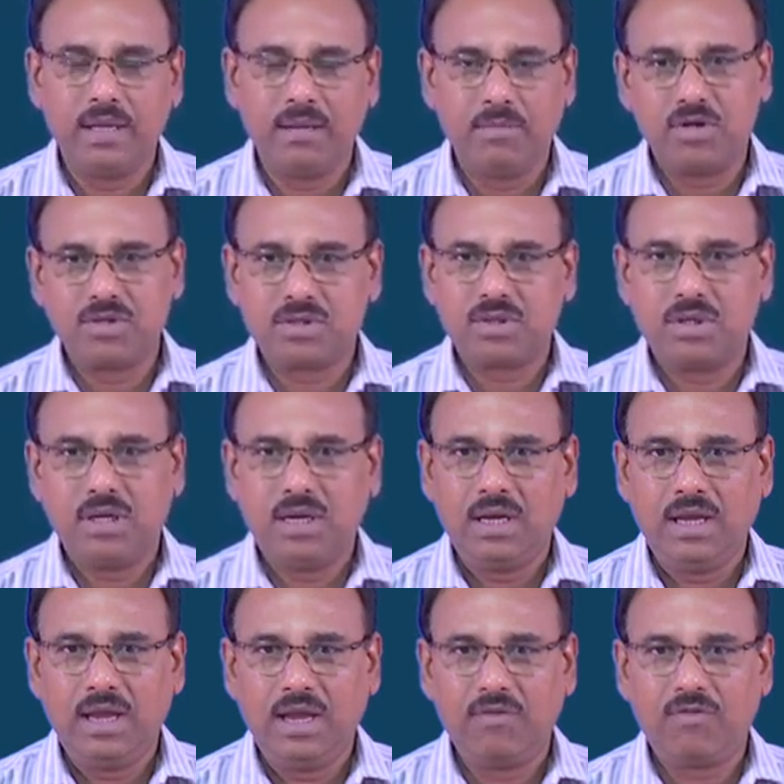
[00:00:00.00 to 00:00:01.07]
because
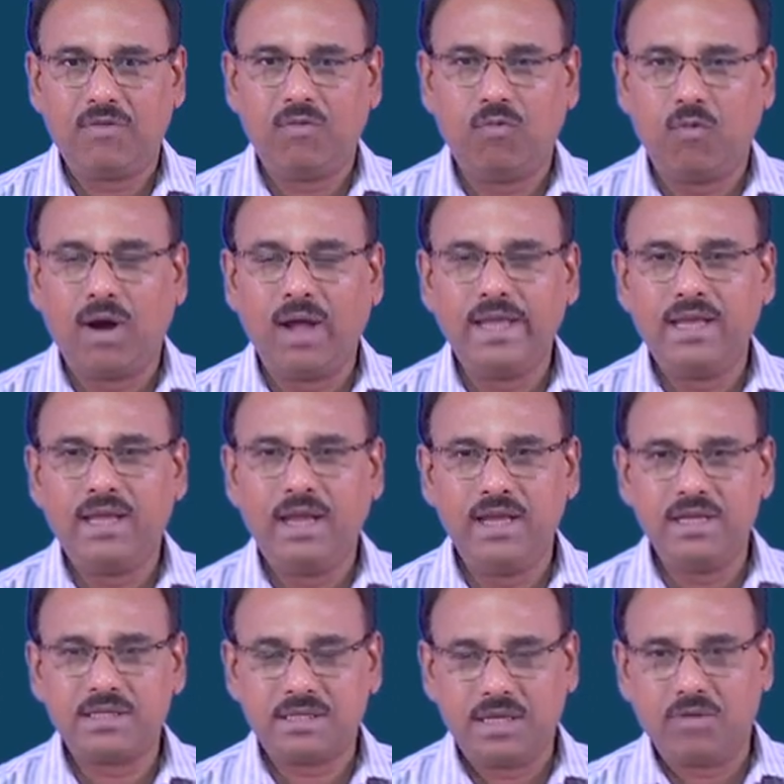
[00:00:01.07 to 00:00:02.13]
if y
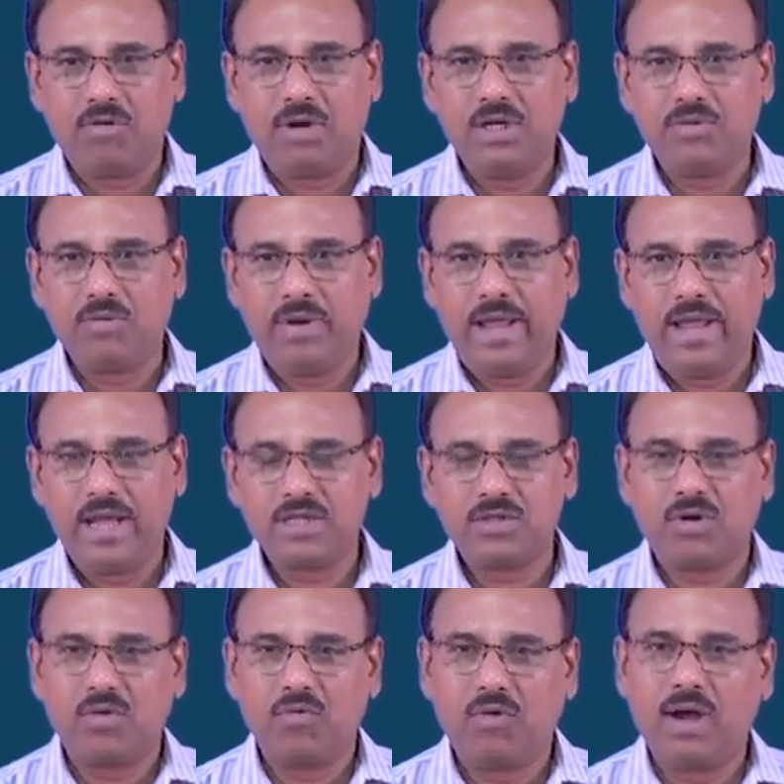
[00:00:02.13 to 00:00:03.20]
is equal to
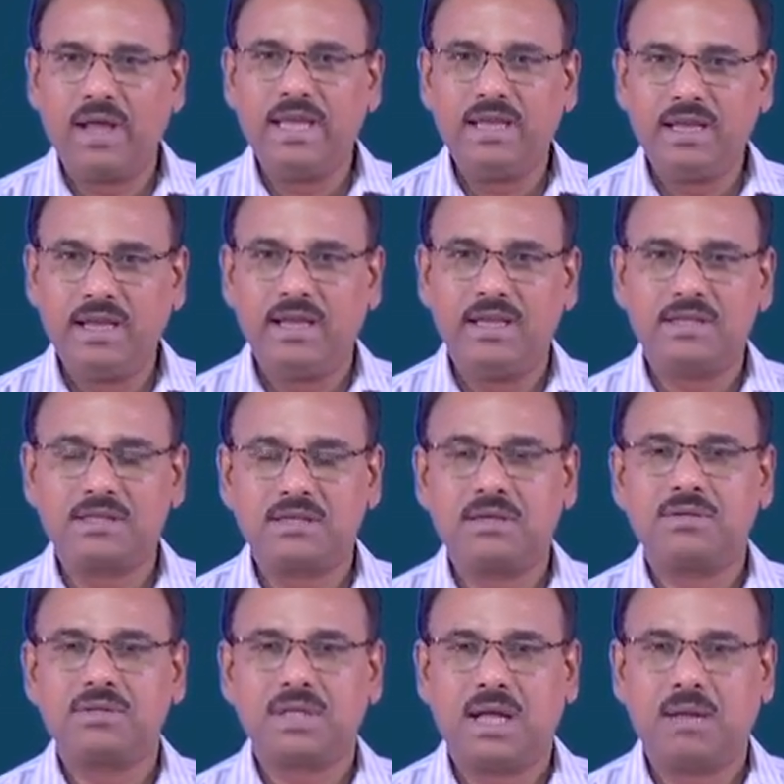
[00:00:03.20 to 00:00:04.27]
x or y is
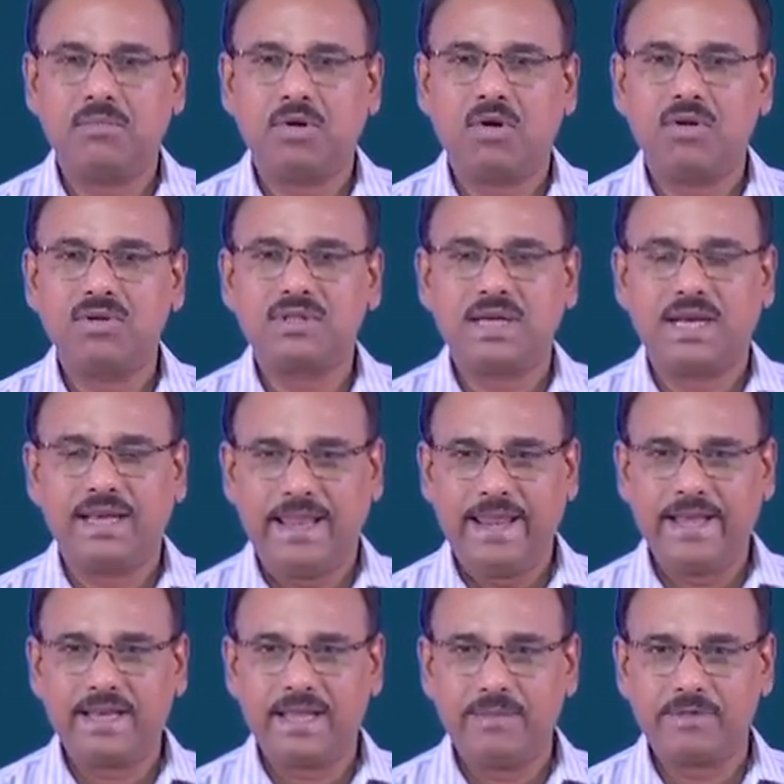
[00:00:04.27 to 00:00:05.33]
some constant
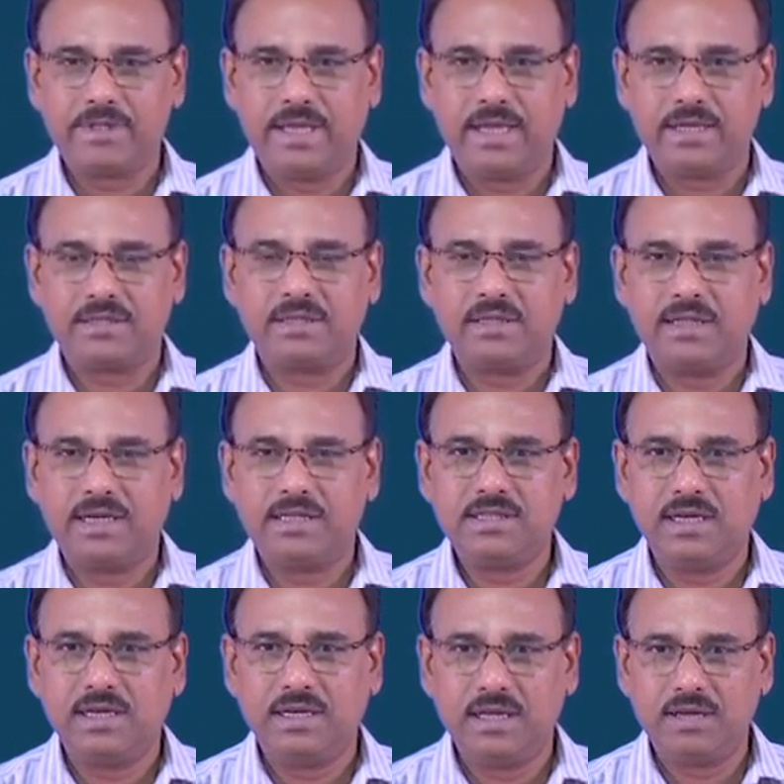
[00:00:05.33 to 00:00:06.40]
a times x, that is
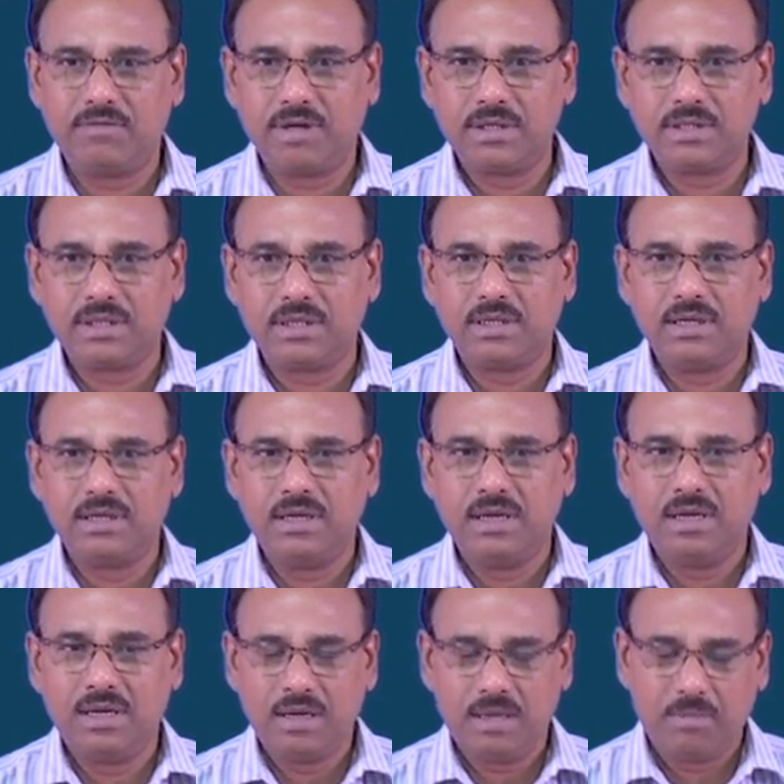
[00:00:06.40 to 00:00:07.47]
a linear function.
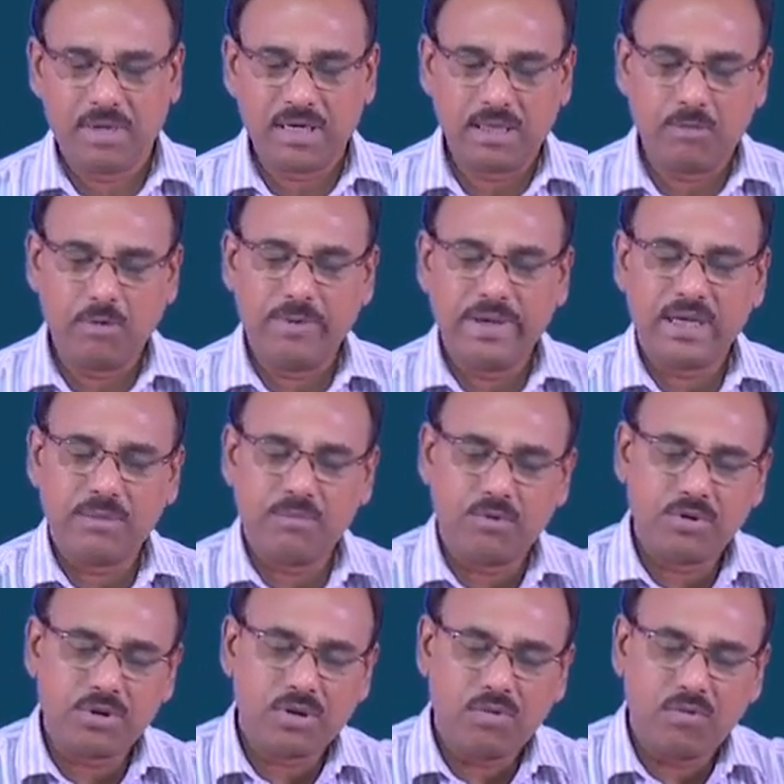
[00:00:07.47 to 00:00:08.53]
But the moment I
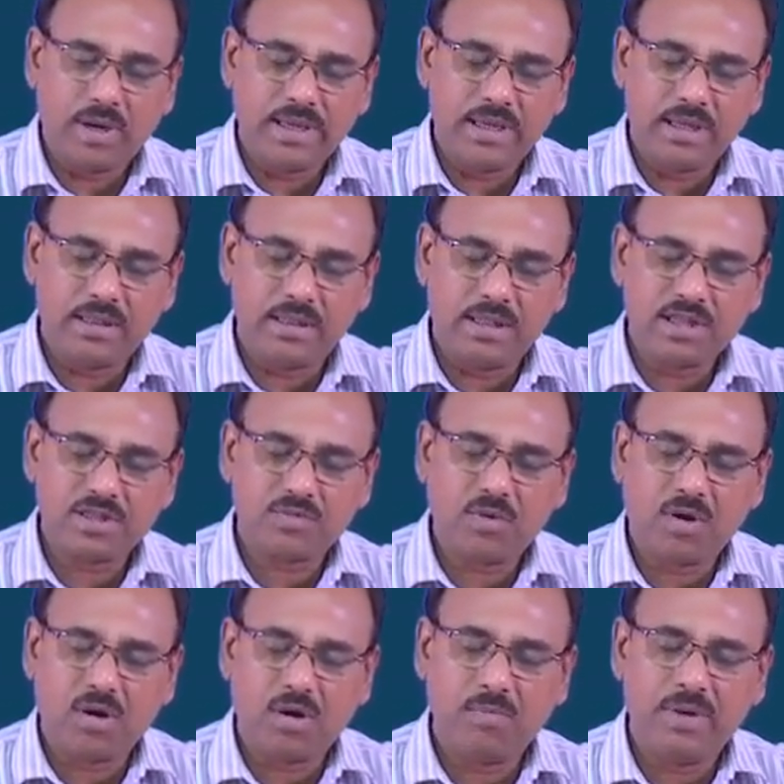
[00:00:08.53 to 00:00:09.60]
put y in this
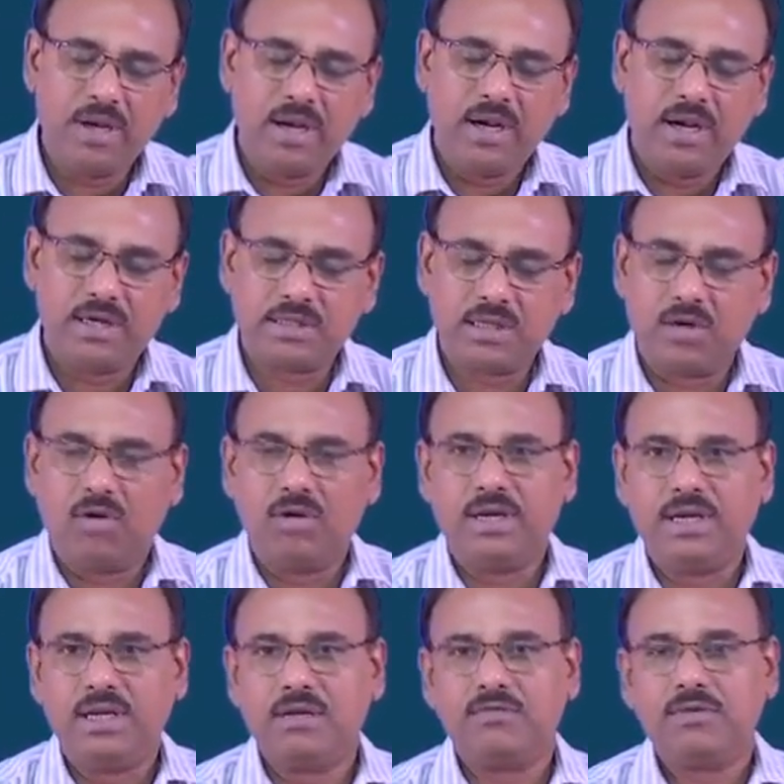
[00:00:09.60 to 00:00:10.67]
form, it is a
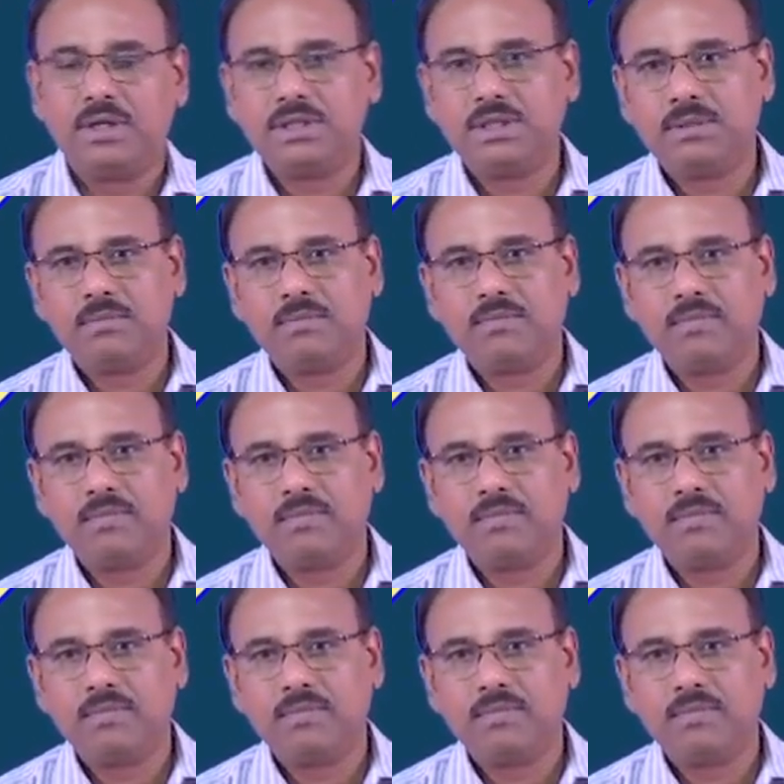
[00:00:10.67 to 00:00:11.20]
nonlinear function.